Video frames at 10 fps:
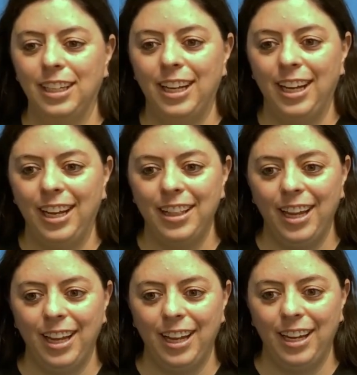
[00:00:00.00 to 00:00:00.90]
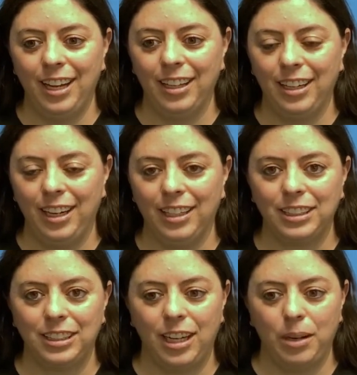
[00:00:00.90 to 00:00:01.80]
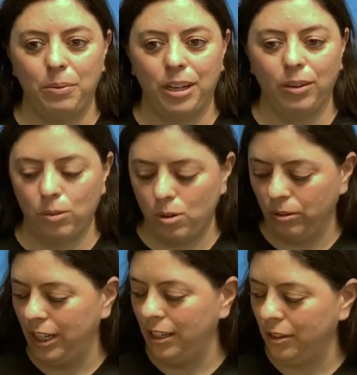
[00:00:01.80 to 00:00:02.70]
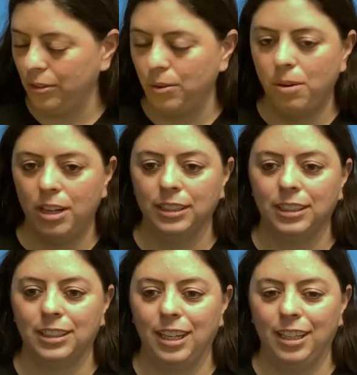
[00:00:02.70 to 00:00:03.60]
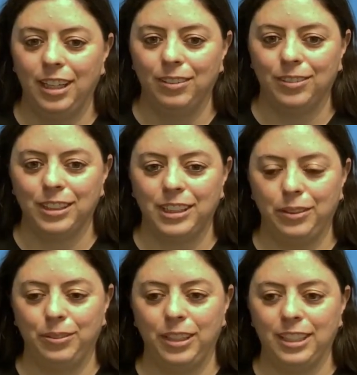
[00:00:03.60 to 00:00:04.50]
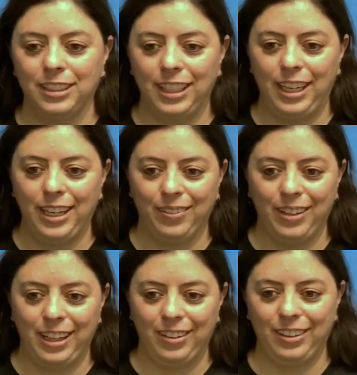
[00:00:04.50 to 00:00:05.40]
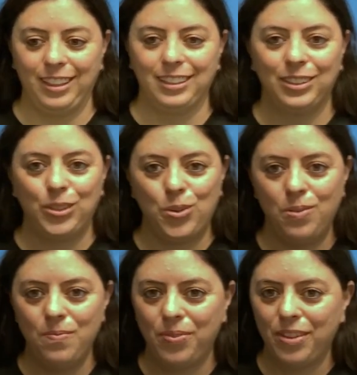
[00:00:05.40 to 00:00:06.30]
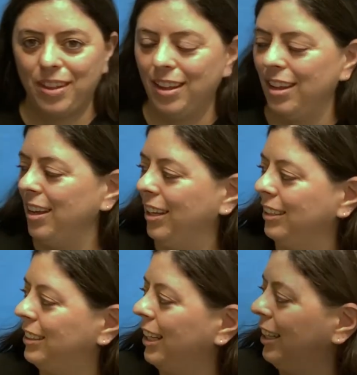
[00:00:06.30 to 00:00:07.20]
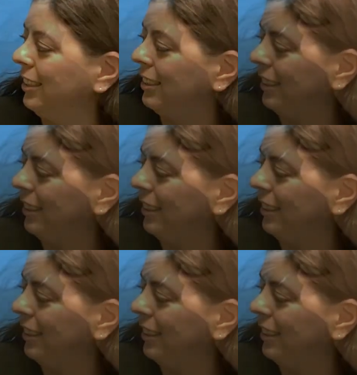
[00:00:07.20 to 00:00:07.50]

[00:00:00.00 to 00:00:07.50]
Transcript: And then the next time we'll read it through once, and then we'll see if we can say it without this. Cool? It says,